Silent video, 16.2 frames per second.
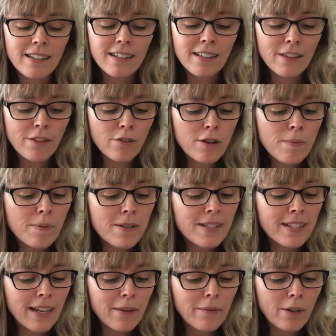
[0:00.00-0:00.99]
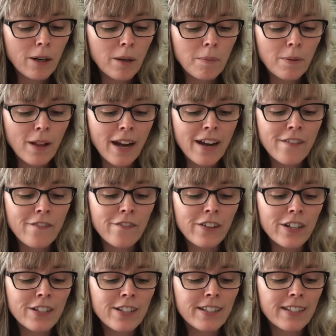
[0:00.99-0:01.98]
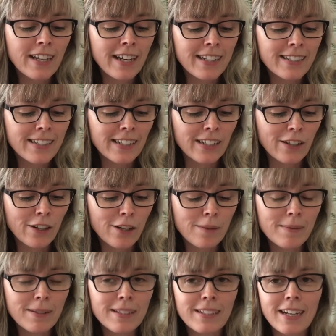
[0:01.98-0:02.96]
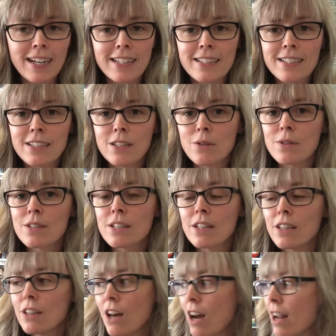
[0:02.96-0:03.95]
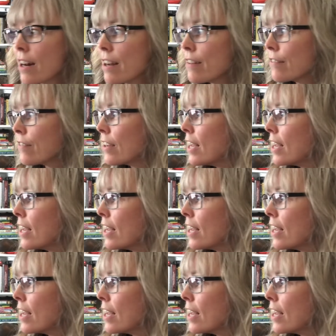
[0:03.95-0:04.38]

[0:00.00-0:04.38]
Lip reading: 3% were applying fungicides and herbicides. So there's a lot of